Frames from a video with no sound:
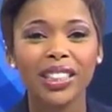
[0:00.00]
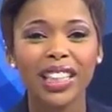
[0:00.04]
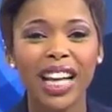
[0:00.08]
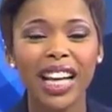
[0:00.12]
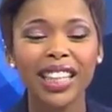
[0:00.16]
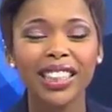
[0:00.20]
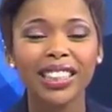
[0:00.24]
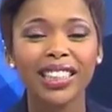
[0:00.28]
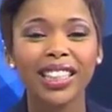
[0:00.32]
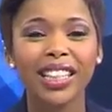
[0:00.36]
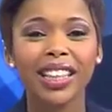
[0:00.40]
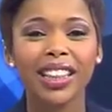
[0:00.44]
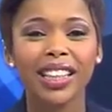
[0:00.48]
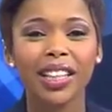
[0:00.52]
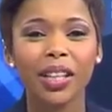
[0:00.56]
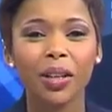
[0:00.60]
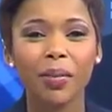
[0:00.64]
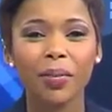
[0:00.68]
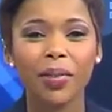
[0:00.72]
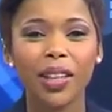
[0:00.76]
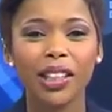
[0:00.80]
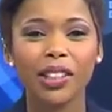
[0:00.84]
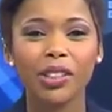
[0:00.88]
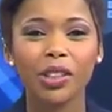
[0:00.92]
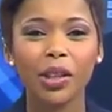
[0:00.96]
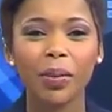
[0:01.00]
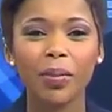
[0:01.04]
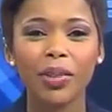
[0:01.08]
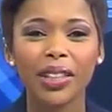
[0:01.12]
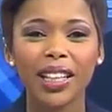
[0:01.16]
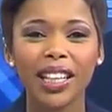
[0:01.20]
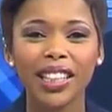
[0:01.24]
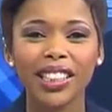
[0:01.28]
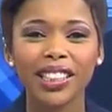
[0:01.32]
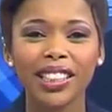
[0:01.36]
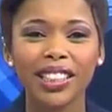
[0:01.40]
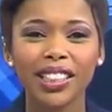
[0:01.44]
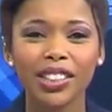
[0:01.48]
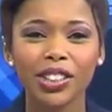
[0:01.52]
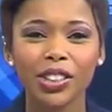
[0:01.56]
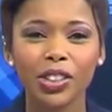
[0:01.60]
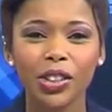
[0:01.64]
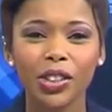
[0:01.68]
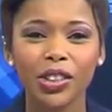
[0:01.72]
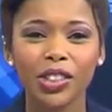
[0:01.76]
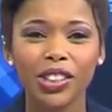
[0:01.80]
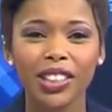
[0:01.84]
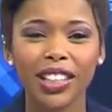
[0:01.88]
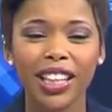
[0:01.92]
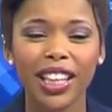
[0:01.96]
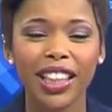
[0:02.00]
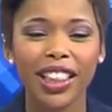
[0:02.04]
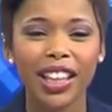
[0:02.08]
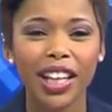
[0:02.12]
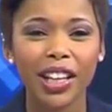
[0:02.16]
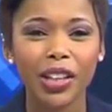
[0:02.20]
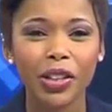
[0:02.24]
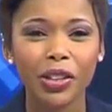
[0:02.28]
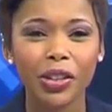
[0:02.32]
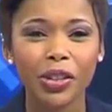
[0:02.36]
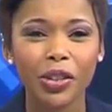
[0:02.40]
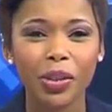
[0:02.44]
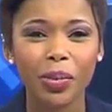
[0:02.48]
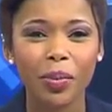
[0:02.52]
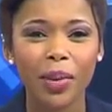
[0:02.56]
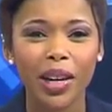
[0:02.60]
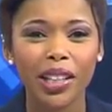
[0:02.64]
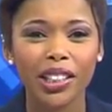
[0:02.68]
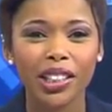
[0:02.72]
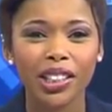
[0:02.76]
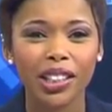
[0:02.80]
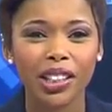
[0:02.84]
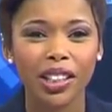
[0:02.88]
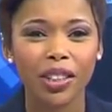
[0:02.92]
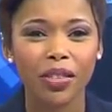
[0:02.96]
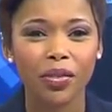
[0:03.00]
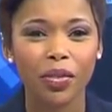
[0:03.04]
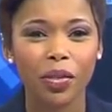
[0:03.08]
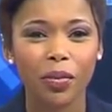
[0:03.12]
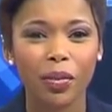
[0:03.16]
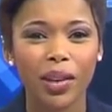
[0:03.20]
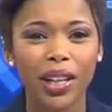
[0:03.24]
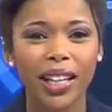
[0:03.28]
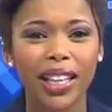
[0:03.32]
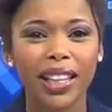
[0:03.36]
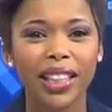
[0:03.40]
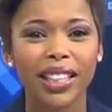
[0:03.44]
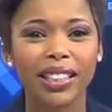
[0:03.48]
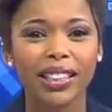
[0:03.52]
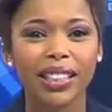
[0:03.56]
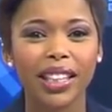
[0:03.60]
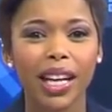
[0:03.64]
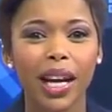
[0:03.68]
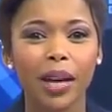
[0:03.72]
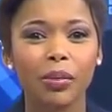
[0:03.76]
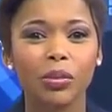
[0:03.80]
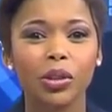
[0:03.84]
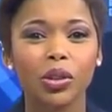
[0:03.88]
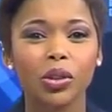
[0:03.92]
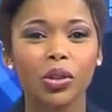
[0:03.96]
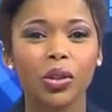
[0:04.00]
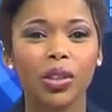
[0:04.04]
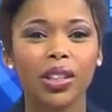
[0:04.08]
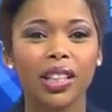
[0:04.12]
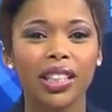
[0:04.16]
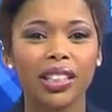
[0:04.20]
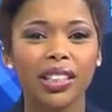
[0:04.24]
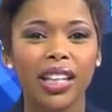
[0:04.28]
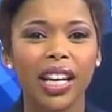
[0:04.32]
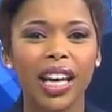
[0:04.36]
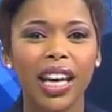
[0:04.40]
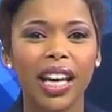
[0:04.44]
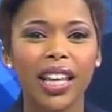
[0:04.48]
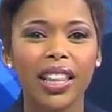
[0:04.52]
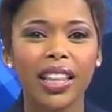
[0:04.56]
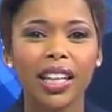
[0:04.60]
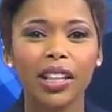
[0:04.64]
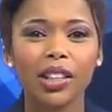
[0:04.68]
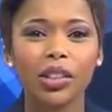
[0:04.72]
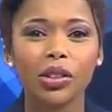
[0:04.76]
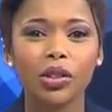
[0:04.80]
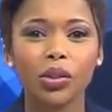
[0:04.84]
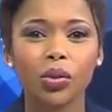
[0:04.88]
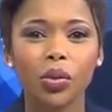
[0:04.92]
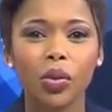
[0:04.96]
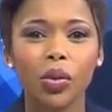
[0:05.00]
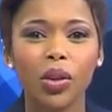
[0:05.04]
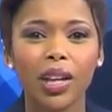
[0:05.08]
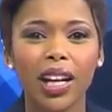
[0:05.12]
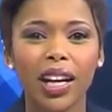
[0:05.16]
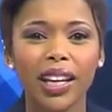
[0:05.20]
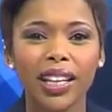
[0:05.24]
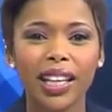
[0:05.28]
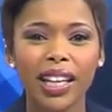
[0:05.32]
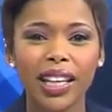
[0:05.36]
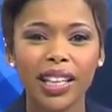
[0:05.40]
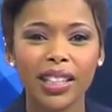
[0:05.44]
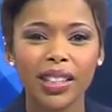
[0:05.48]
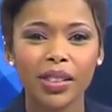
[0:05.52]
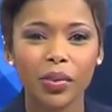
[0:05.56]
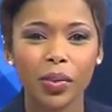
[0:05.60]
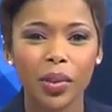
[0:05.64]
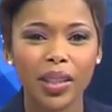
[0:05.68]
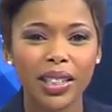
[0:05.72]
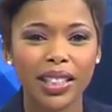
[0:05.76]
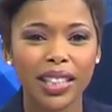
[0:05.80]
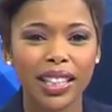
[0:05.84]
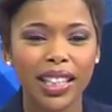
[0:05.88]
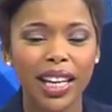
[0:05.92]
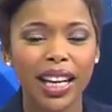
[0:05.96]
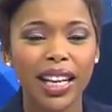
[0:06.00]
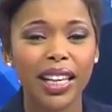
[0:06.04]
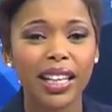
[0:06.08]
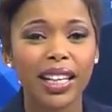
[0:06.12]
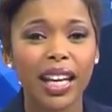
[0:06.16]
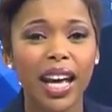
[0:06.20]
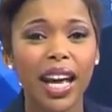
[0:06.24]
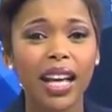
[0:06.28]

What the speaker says: That's the theme that dominated the show today. Thank you so much for making the time to join us. Thank you to all our guests once again.